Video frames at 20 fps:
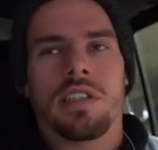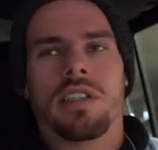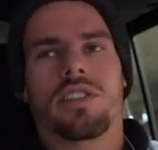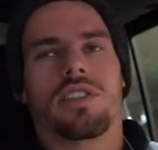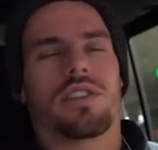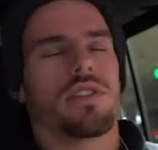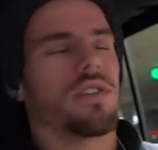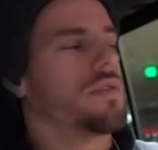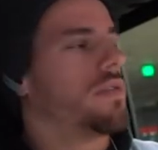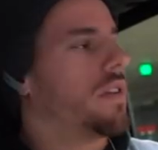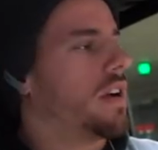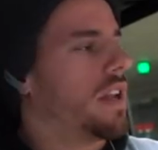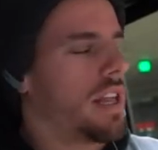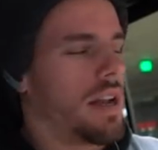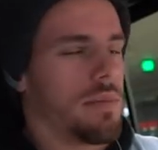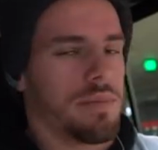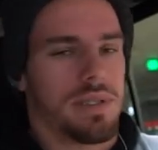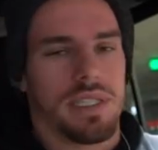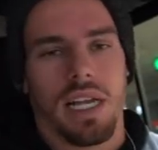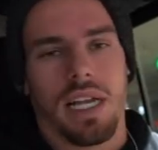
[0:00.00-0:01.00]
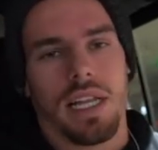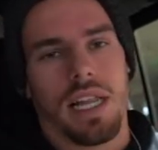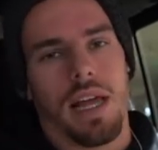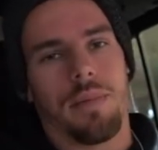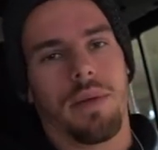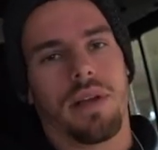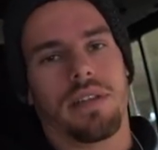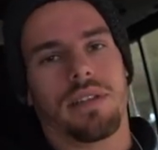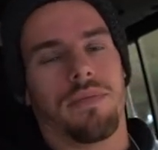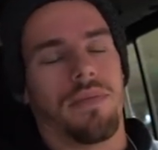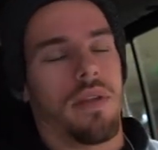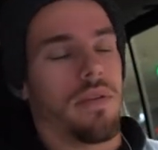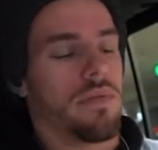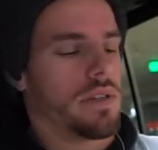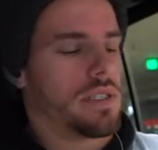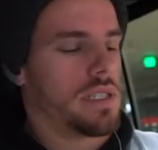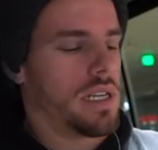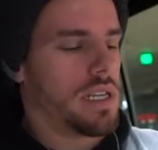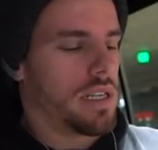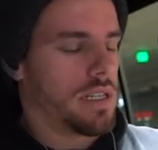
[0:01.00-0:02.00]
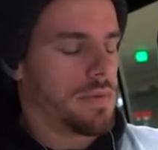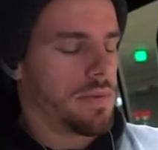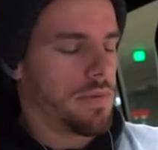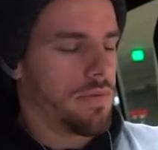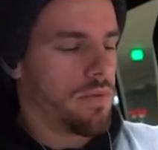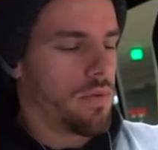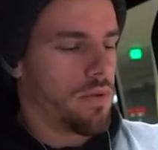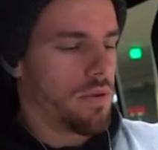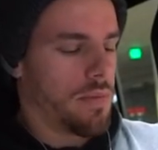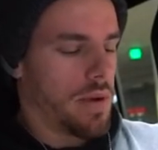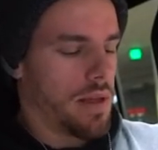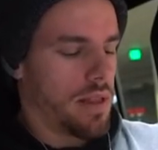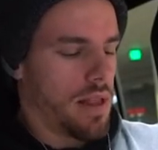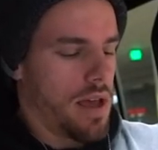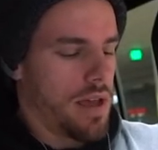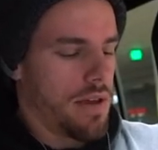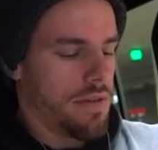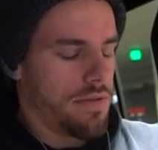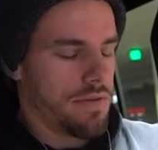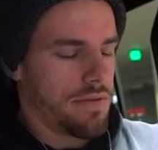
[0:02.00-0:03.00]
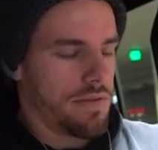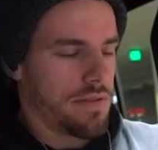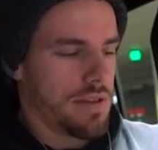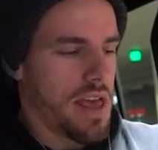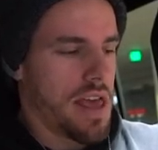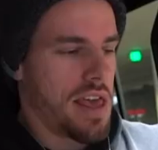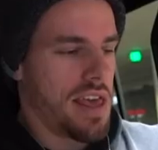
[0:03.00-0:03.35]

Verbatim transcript: it's so funny that I'm saying that because I've never said this before in my life.